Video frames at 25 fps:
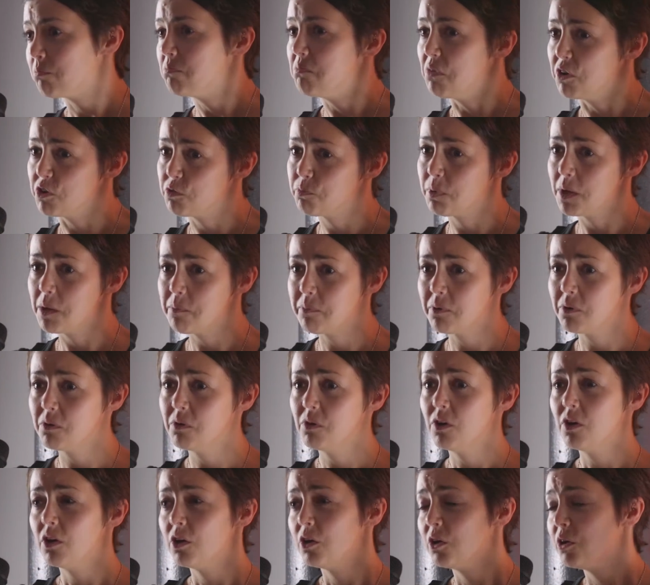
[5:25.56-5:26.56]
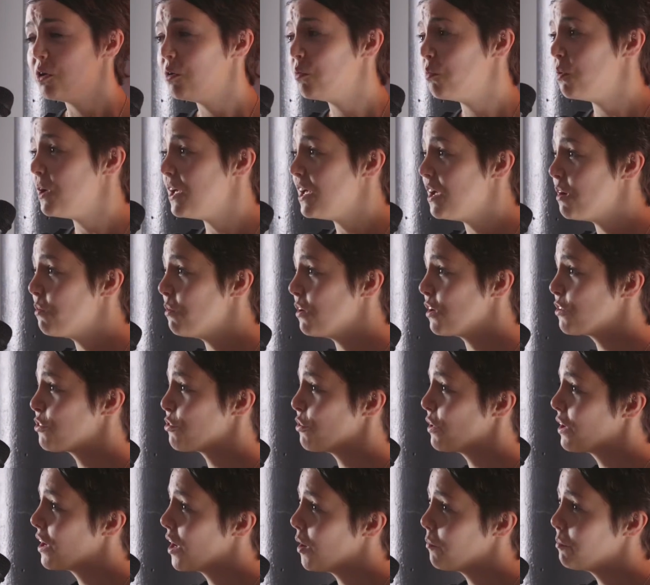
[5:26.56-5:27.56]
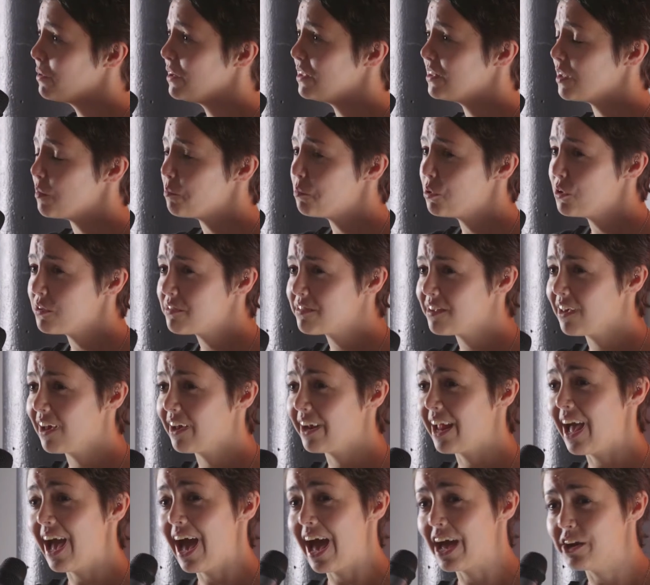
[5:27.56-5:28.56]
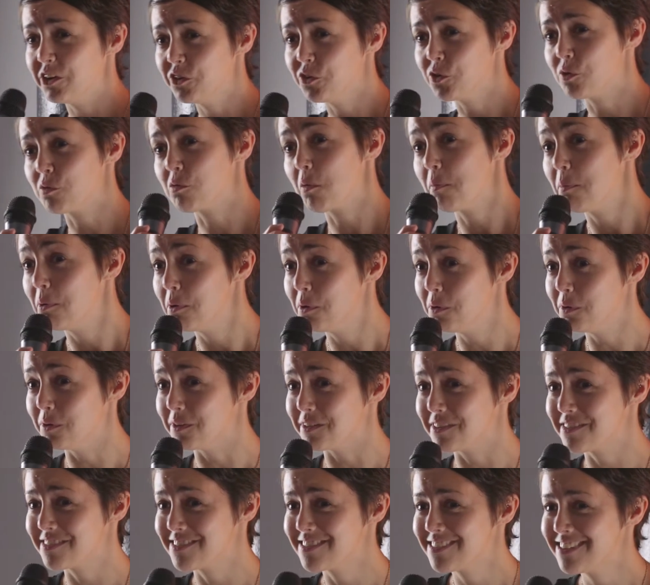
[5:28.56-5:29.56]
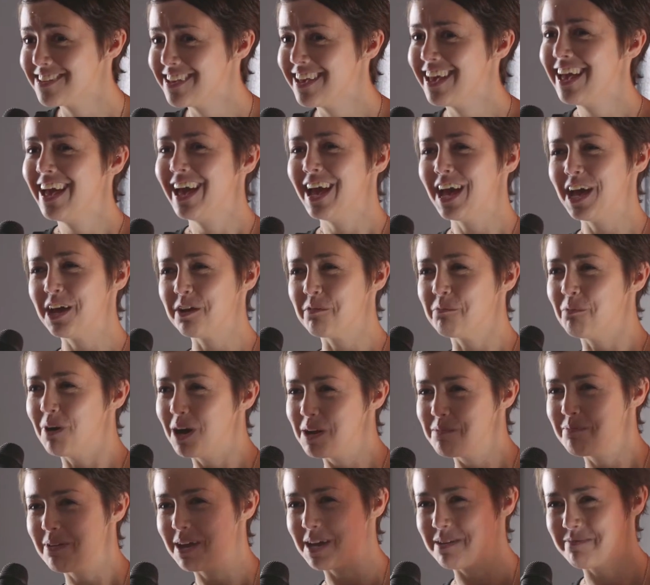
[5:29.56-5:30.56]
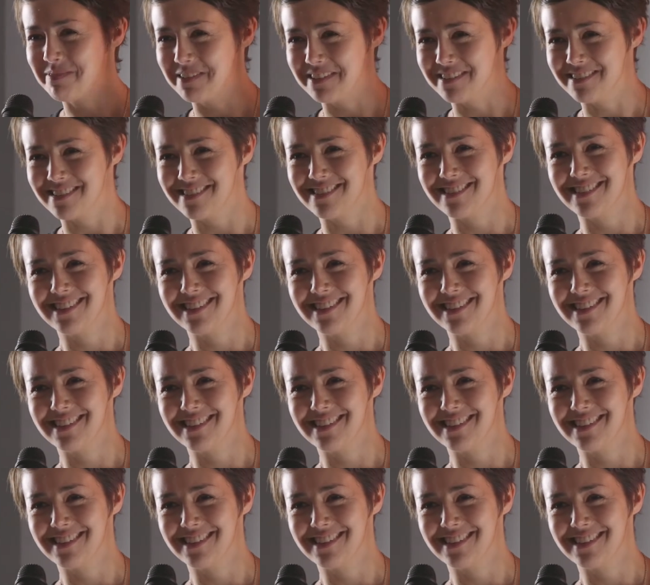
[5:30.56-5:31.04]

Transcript: Most people. Who here works for a company that puts out annual reports and white papers?